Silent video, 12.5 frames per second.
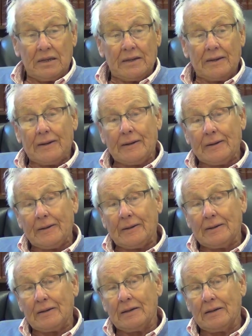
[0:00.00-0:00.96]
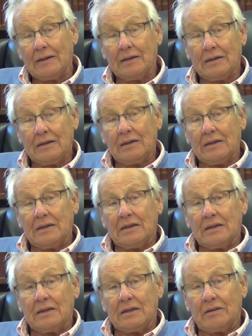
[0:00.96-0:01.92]
And
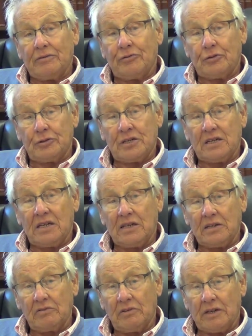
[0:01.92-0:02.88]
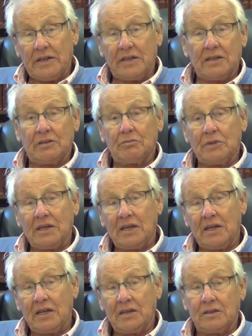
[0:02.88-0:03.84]
first he invited me
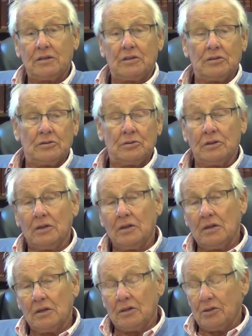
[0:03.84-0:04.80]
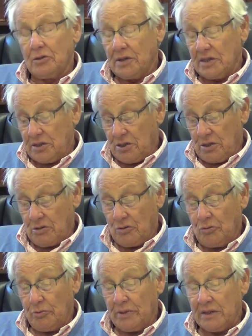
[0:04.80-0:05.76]
here to, to his
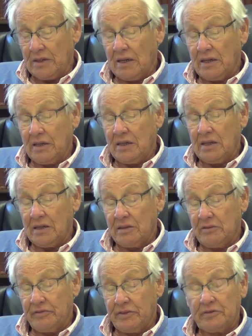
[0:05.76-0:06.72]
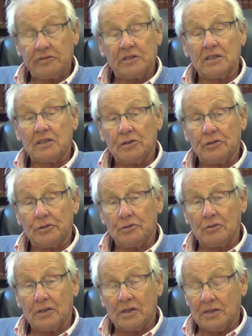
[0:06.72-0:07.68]
home in
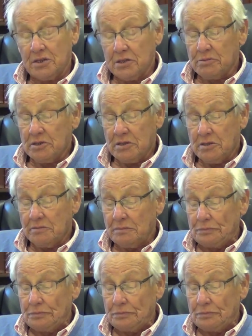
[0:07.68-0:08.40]
1952 Christmas